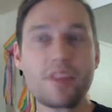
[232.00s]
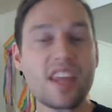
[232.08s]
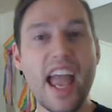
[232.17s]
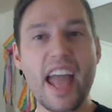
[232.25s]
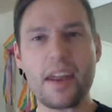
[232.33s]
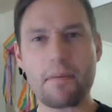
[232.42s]

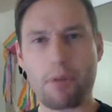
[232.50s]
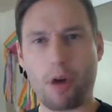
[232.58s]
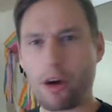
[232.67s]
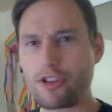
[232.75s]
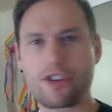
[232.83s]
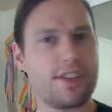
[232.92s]
And it
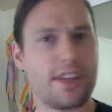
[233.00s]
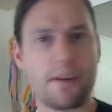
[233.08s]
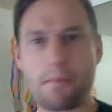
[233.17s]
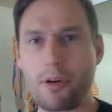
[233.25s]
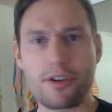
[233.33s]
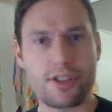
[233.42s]
pushes and
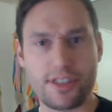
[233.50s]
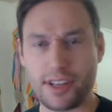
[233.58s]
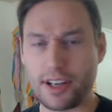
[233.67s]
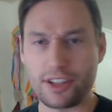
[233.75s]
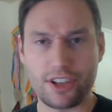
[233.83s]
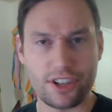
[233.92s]
it pushes
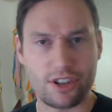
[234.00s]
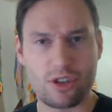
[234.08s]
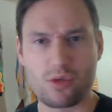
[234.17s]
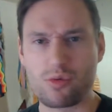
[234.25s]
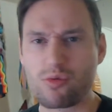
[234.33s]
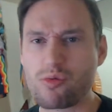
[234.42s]
and it just
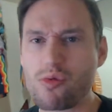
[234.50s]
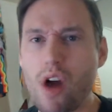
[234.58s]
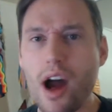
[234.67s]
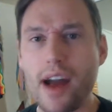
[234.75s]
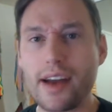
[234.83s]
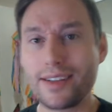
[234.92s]

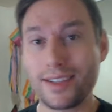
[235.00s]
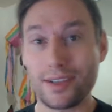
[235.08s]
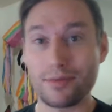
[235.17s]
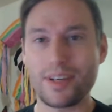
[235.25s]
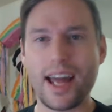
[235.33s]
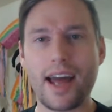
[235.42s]
grinds
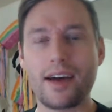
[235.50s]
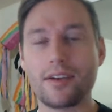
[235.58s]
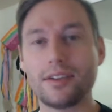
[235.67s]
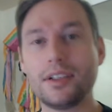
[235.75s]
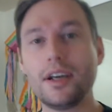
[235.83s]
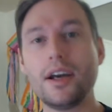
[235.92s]
you
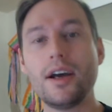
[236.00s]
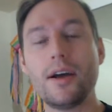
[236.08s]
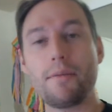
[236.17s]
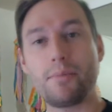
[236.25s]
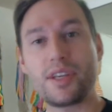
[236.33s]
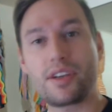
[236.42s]
down,
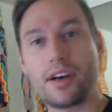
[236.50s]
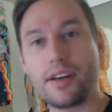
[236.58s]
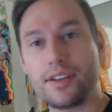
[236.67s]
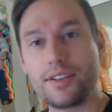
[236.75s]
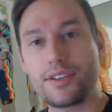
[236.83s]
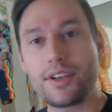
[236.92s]

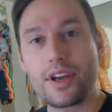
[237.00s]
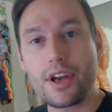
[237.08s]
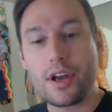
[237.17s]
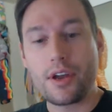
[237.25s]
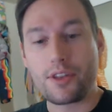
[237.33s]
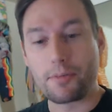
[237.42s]
because
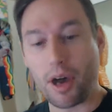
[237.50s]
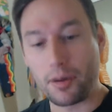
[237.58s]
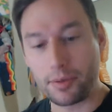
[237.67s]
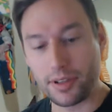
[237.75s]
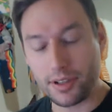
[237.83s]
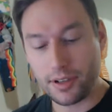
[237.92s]
the
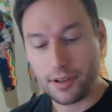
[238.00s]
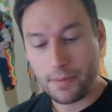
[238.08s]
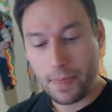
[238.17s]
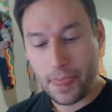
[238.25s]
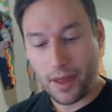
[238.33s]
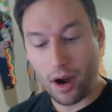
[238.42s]
public
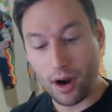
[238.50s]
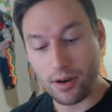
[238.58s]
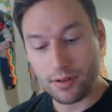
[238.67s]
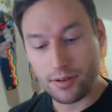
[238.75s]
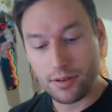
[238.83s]
aren't